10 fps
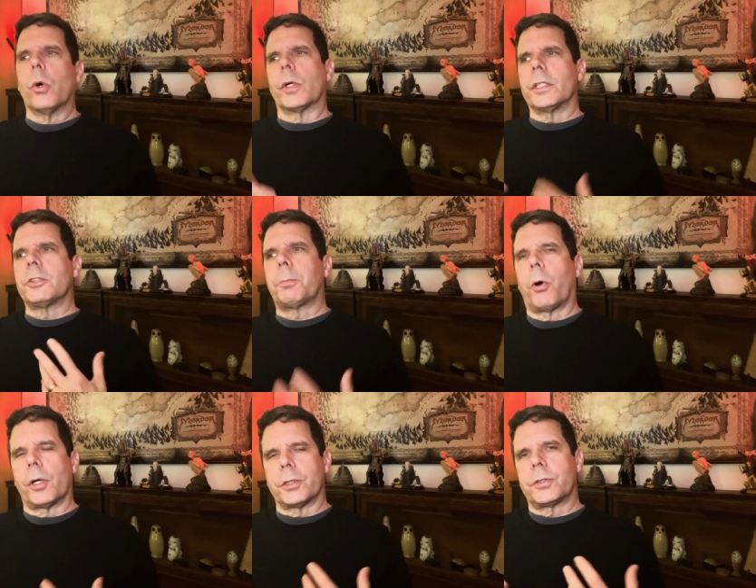or at least
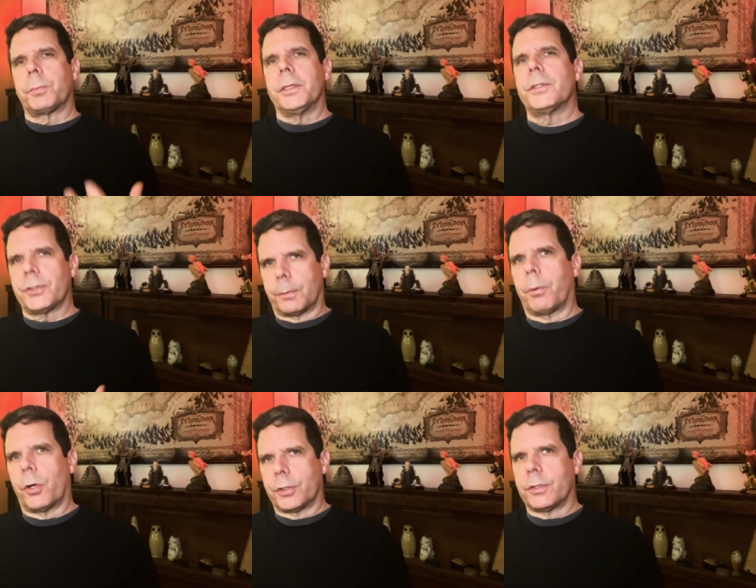parts, pieces and
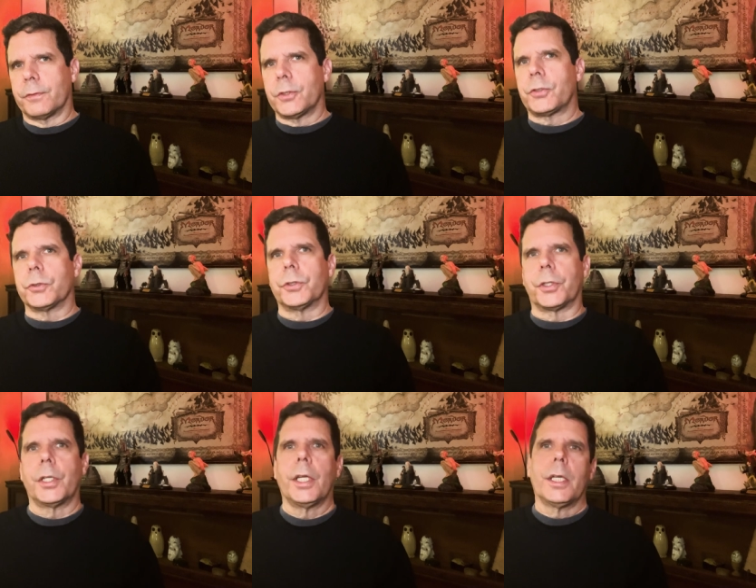parts of it
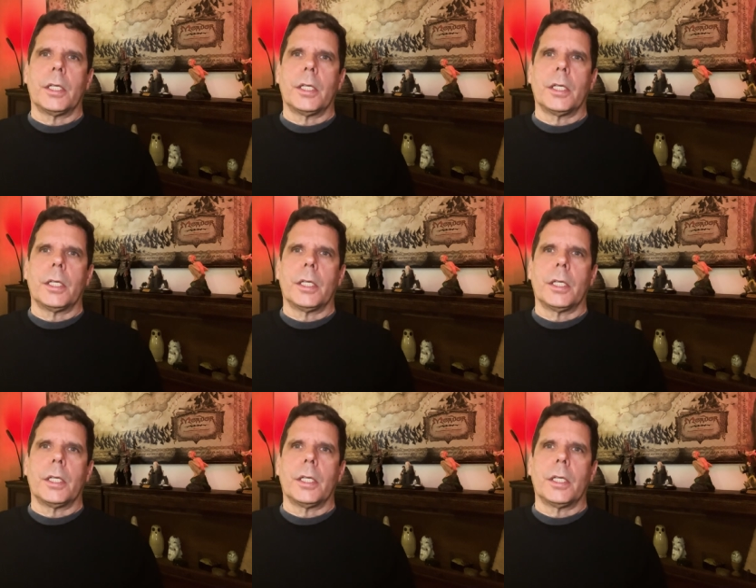sooner,